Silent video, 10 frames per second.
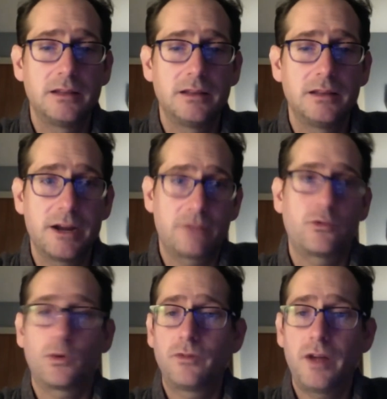their
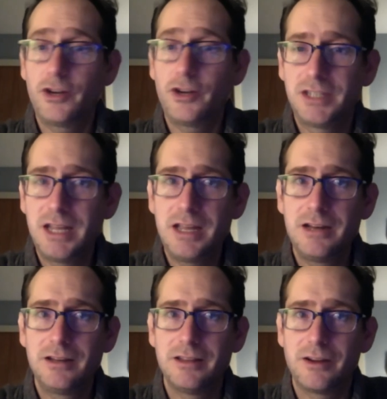forefathers did
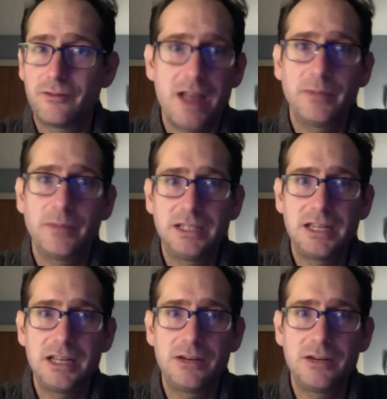their family did